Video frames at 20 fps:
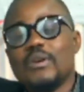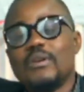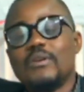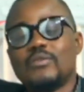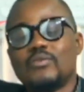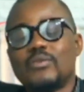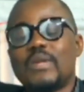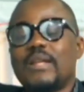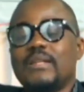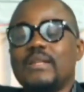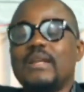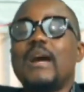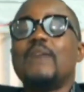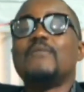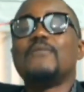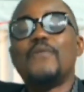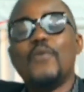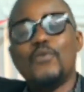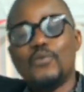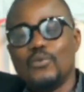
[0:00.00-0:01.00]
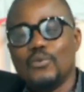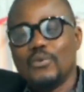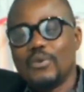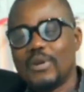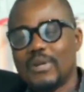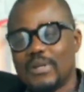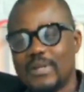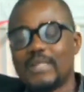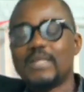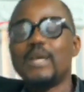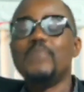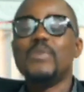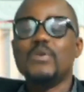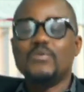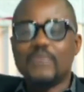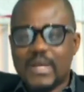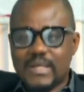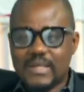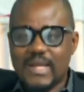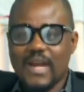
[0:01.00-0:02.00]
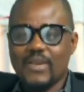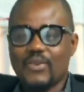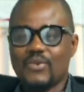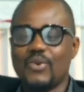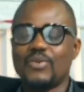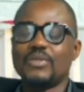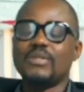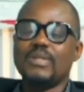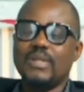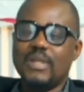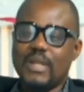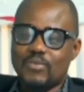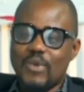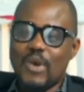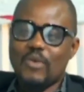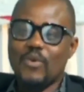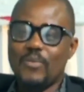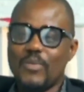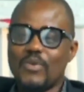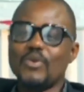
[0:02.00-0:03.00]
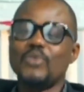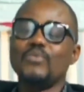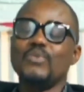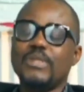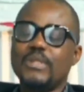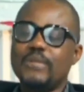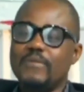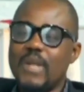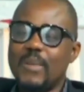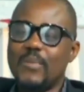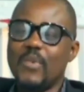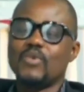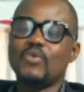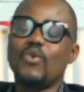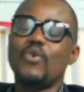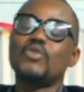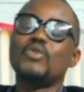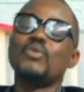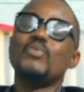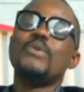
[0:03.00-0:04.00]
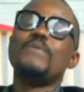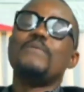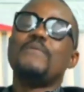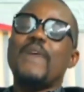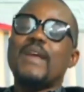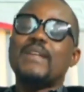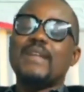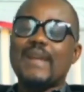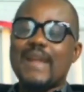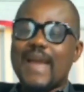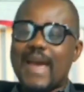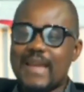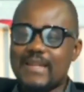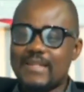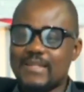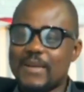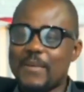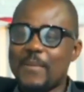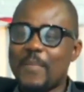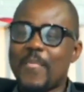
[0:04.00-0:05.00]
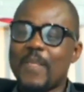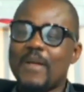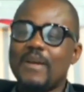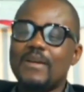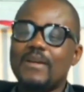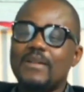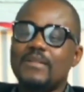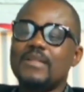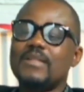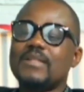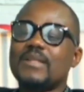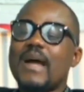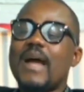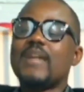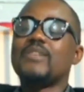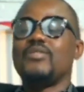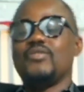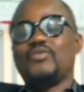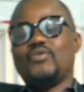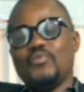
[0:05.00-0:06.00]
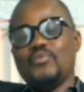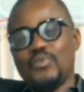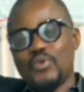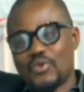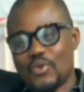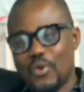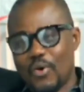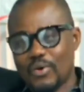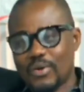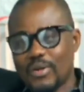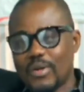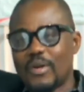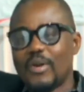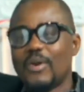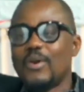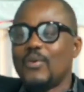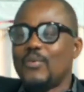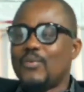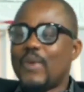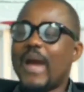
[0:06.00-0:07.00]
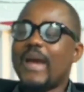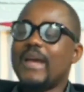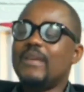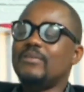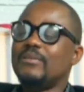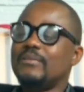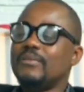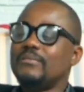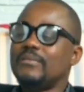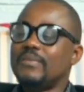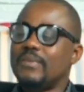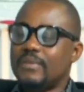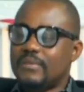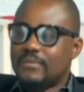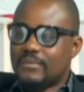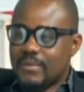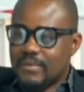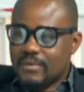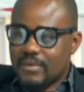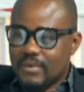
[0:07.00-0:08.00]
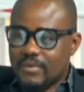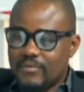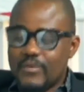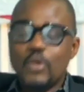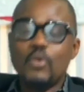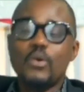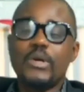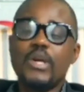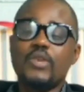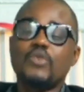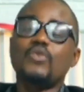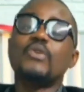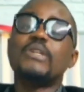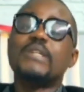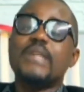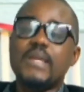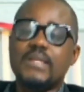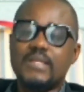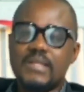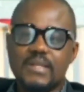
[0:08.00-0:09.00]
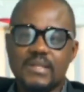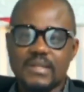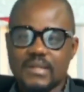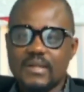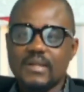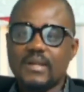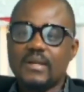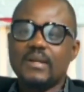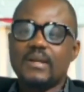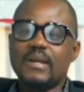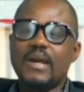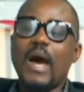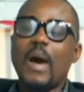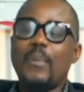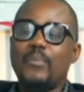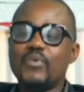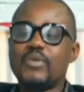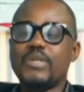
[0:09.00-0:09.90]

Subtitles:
so that they can follow. Let them be rest assured the Electoral Commission will give them. But until we finalize this card distribution, we are in relocation cases put